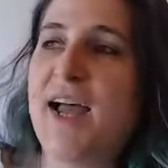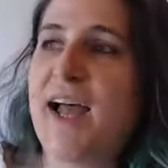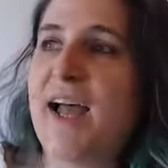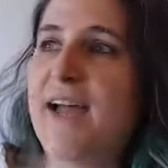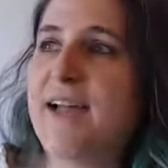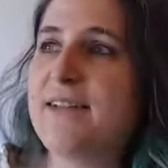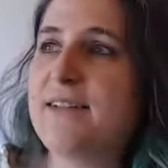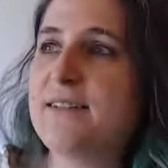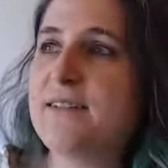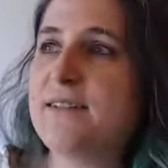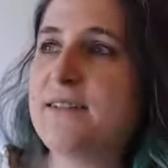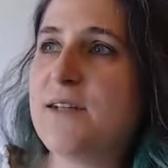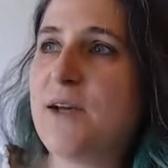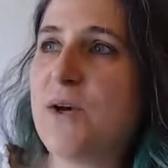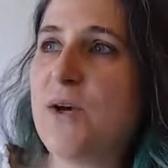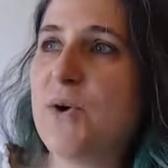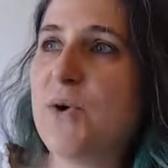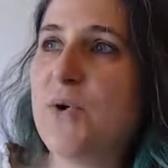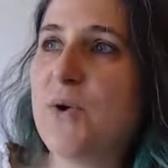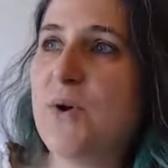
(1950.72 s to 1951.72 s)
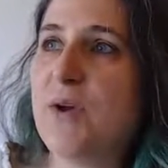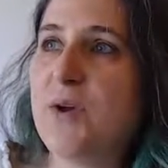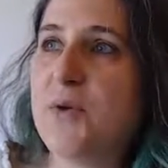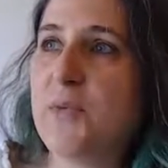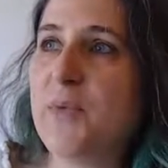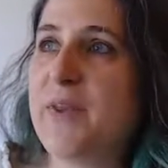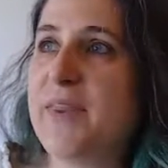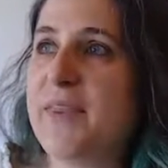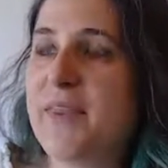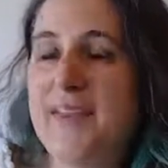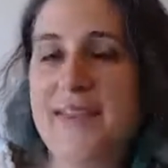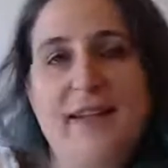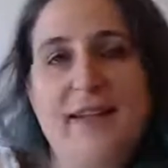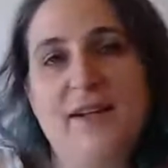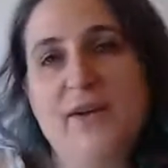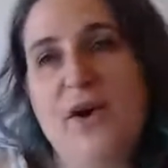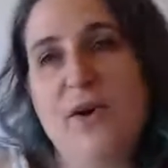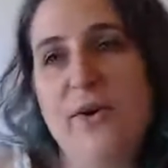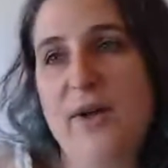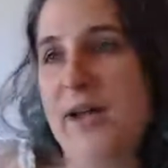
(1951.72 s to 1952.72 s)
And so we think
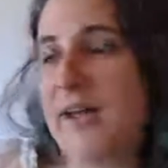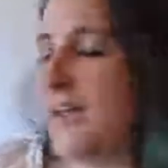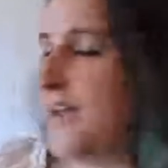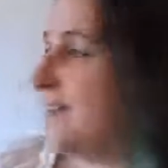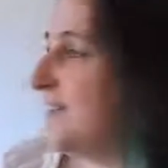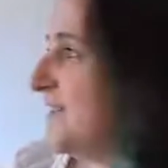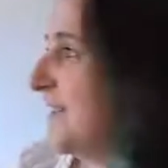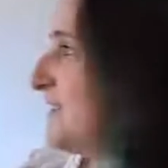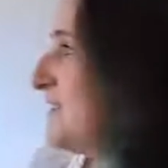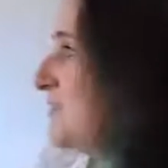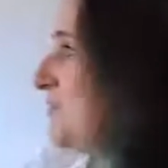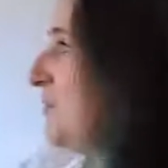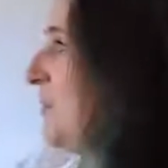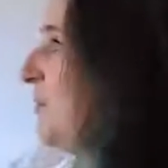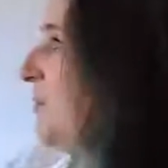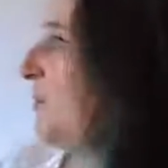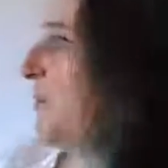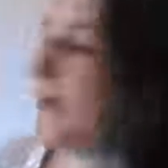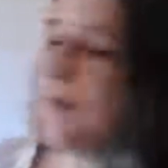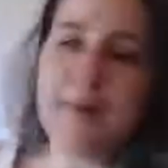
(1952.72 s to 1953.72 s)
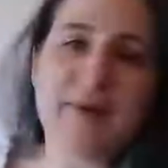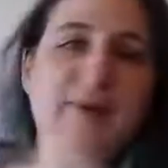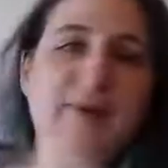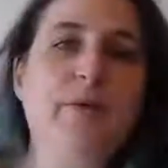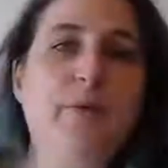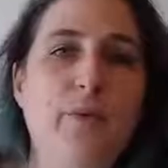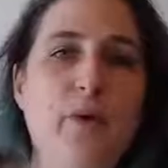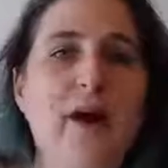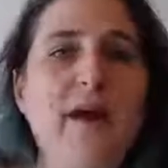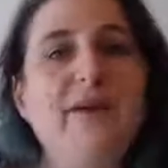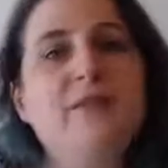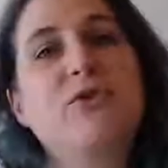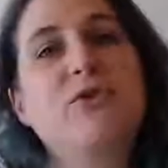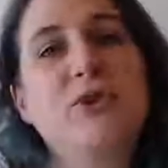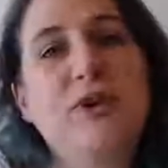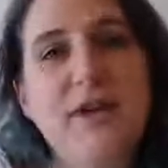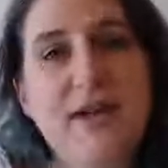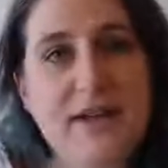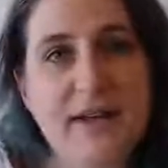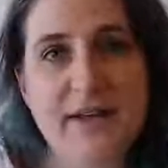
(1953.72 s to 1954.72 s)
that, okay, yes, that's normal. I mean, a way of
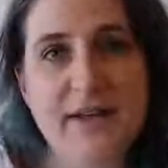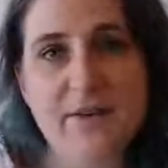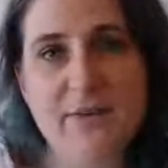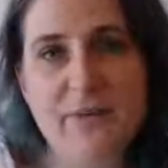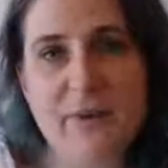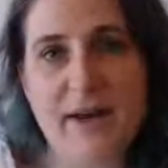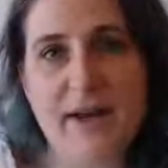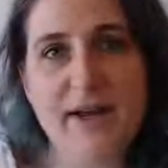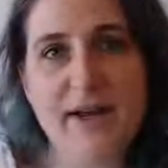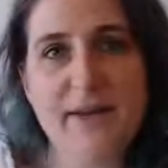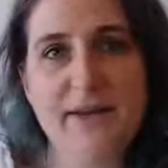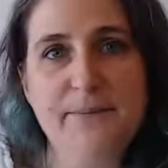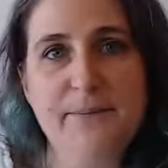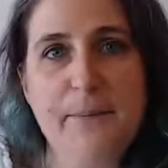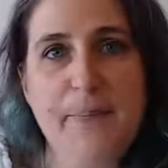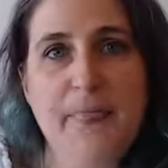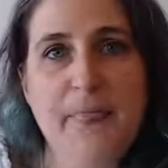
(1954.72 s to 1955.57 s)
greeting, right?